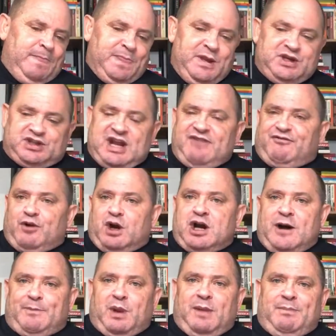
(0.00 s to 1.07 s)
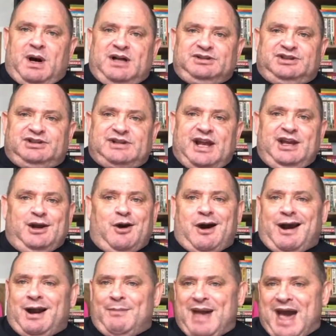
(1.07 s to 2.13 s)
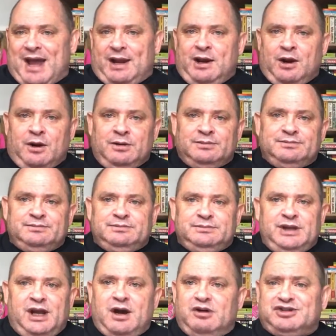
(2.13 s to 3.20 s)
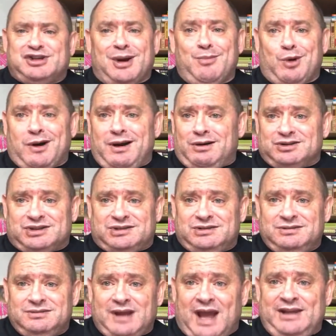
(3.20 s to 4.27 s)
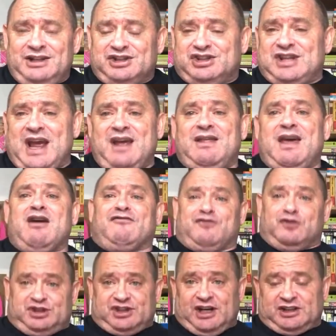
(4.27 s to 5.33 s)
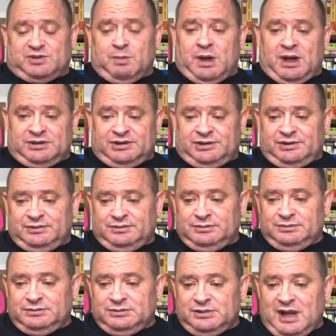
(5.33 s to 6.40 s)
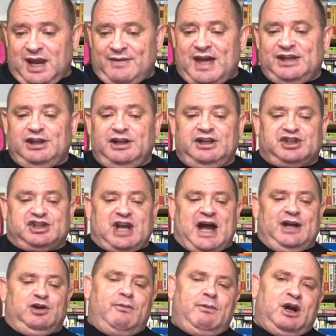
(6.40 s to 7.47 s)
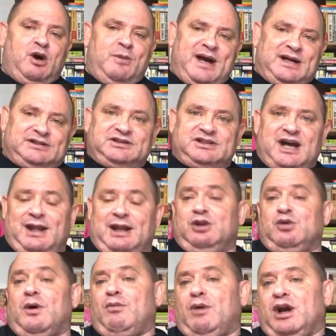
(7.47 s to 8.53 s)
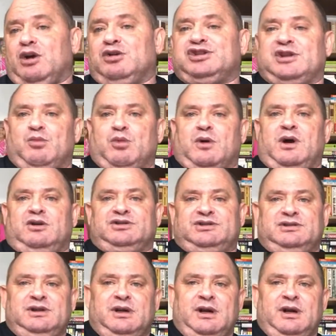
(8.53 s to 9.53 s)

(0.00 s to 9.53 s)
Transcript: You stay for a couple of months, and you go, all right, I'm out of here. You go somewhere else, and you stay there for 6 months, and then you decide, do I want to go back to Thailand? Do I want to go somewhere else?